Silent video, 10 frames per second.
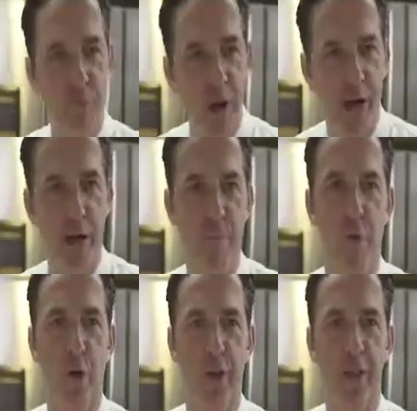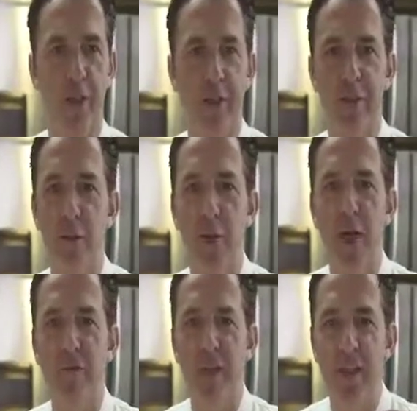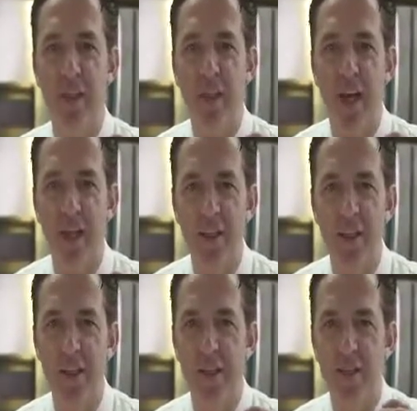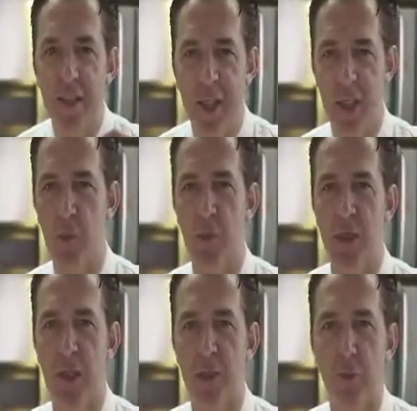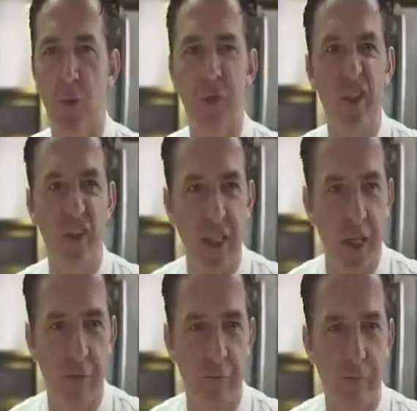Very important is you have the crunchiness, the crispiness of the skin.